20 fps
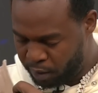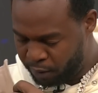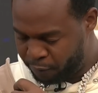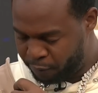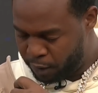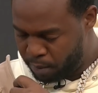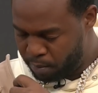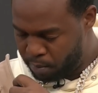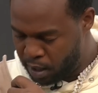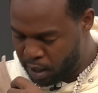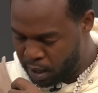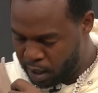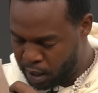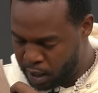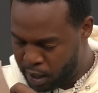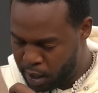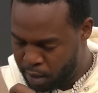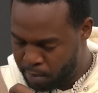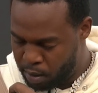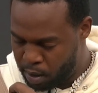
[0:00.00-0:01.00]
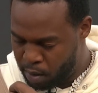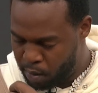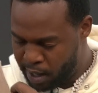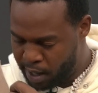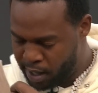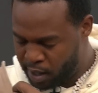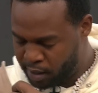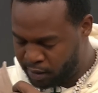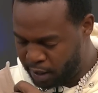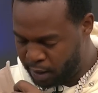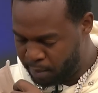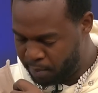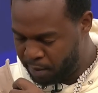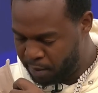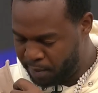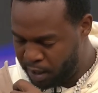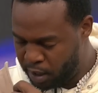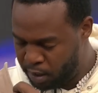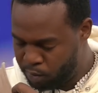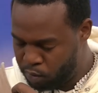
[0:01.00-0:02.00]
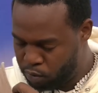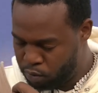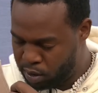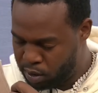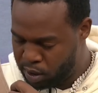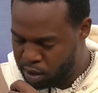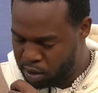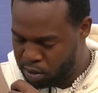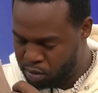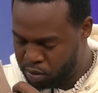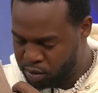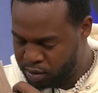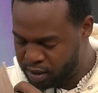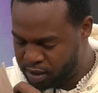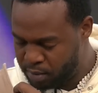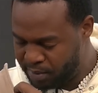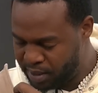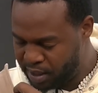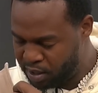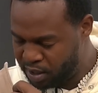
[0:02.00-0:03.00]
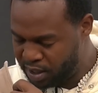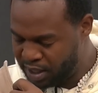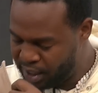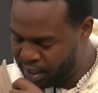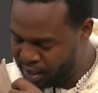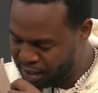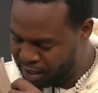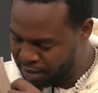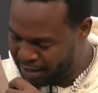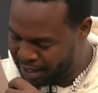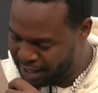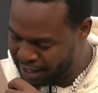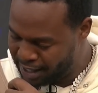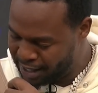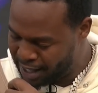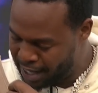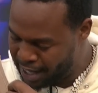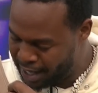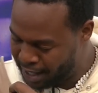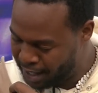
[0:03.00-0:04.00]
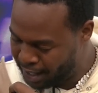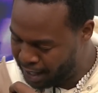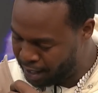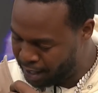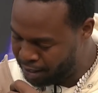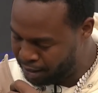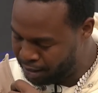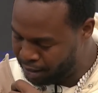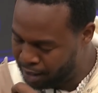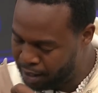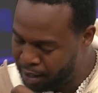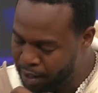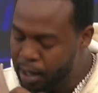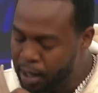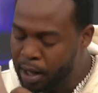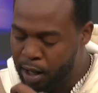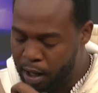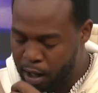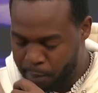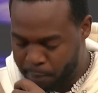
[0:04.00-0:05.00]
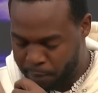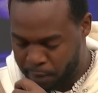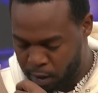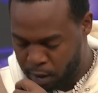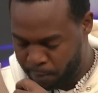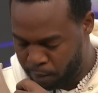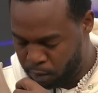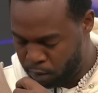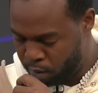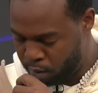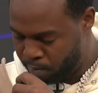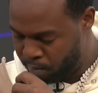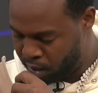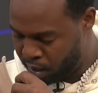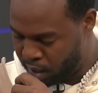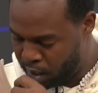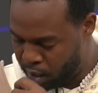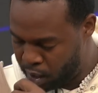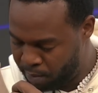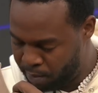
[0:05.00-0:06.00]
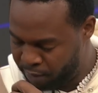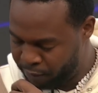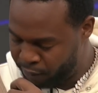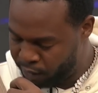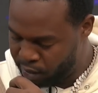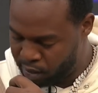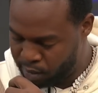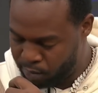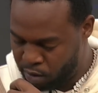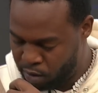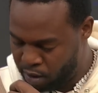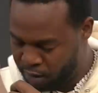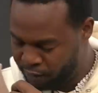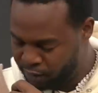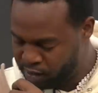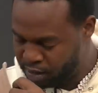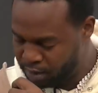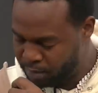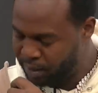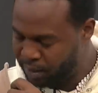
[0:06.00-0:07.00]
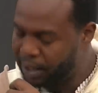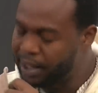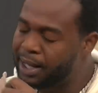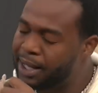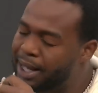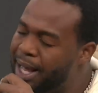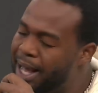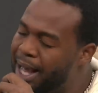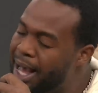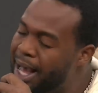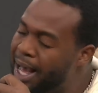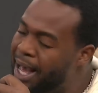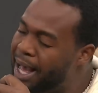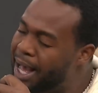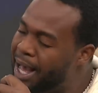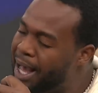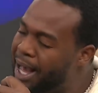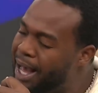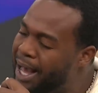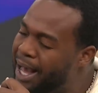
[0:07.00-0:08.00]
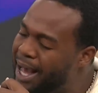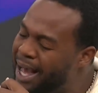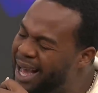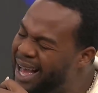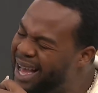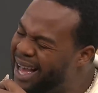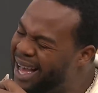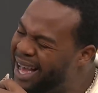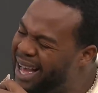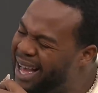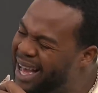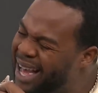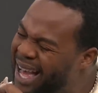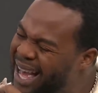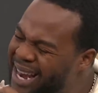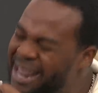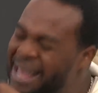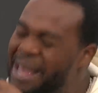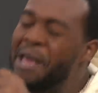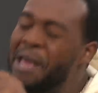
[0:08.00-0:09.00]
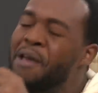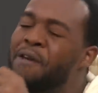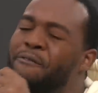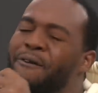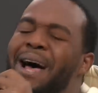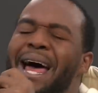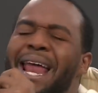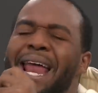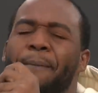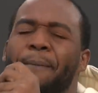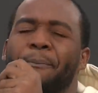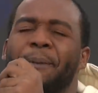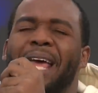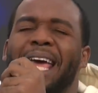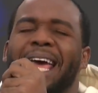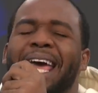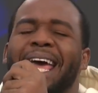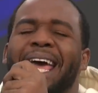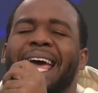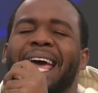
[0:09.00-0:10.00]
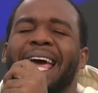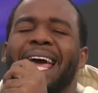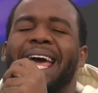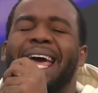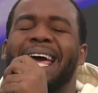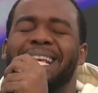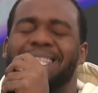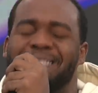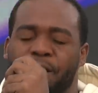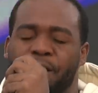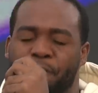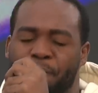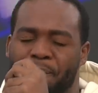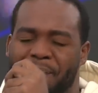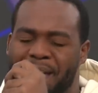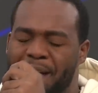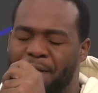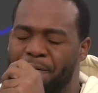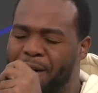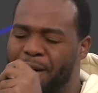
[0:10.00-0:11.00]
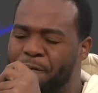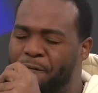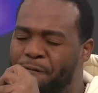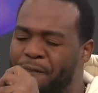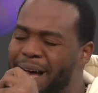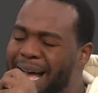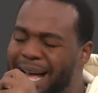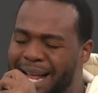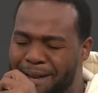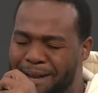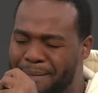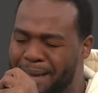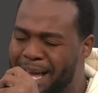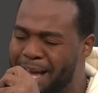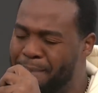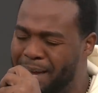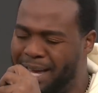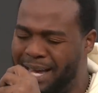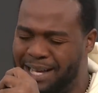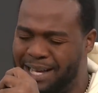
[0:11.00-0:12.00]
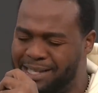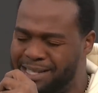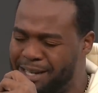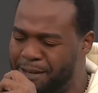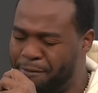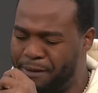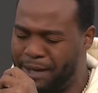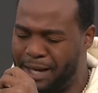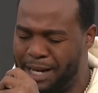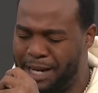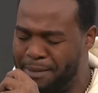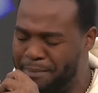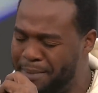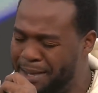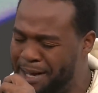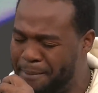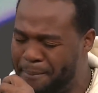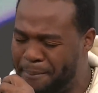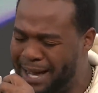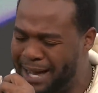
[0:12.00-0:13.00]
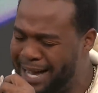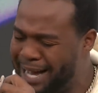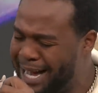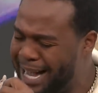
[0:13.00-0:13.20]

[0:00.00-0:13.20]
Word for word: From all of them, how I think me build more now, so me no need nobody hard again. All people when me call my friend, them want to see me. God, Father, please, if me ever fall, me I beg you to help me up and